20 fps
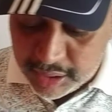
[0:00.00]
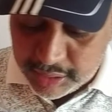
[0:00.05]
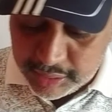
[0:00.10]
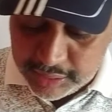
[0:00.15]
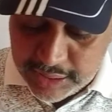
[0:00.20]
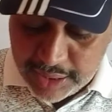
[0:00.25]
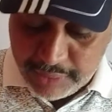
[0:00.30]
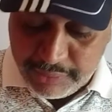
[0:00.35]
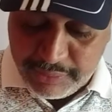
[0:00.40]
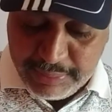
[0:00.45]

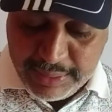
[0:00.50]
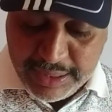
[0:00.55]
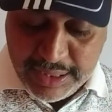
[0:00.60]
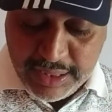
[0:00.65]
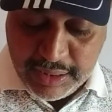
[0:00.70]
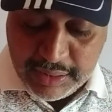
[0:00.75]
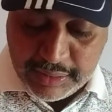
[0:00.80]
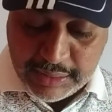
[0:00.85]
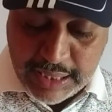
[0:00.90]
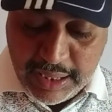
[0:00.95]
there will
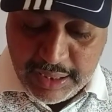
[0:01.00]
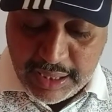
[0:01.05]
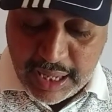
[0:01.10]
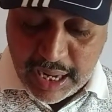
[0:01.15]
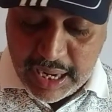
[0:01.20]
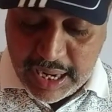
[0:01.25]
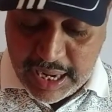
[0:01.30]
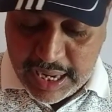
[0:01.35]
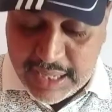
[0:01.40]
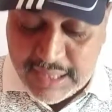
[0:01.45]
be
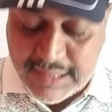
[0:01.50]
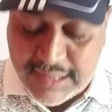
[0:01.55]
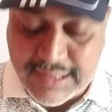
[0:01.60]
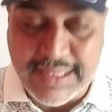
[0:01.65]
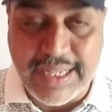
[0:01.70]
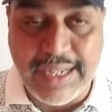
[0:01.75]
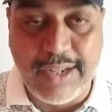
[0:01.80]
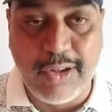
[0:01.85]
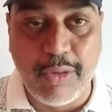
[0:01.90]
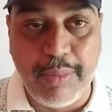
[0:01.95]
delta n is
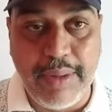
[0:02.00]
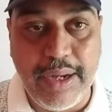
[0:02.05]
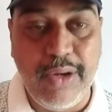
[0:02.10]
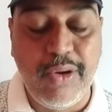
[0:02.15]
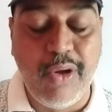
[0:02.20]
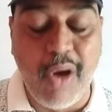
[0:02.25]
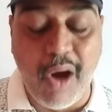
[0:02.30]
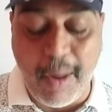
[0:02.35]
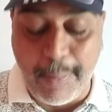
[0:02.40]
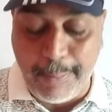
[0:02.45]
said to be
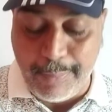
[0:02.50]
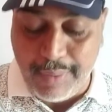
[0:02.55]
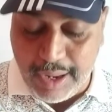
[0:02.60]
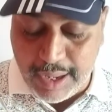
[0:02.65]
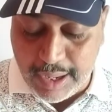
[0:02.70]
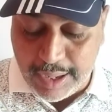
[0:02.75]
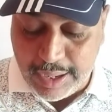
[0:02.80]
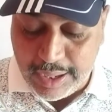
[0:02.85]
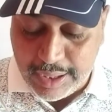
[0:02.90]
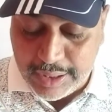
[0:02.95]

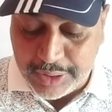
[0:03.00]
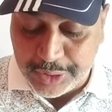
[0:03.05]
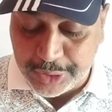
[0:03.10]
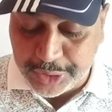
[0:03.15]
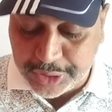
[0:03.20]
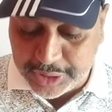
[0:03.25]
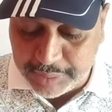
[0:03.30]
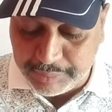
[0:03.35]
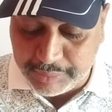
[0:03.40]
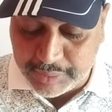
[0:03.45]
Doppler
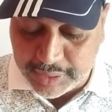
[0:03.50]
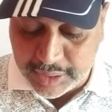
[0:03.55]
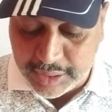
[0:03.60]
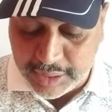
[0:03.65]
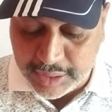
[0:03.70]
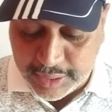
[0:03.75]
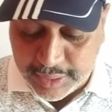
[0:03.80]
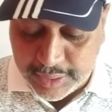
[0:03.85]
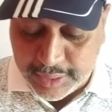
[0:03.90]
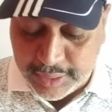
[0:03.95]
shift,
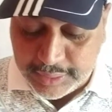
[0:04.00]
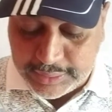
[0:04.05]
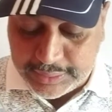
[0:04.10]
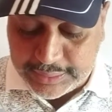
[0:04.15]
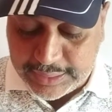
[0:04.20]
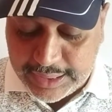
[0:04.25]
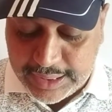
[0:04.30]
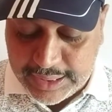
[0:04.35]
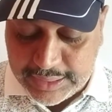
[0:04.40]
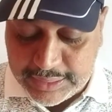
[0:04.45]

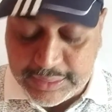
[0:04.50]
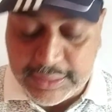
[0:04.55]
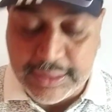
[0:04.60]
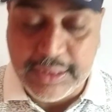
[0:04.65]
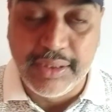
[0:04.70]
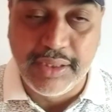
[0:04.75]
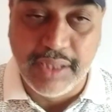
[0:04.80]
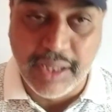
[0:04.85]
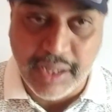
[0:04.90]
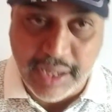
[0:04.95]
change in the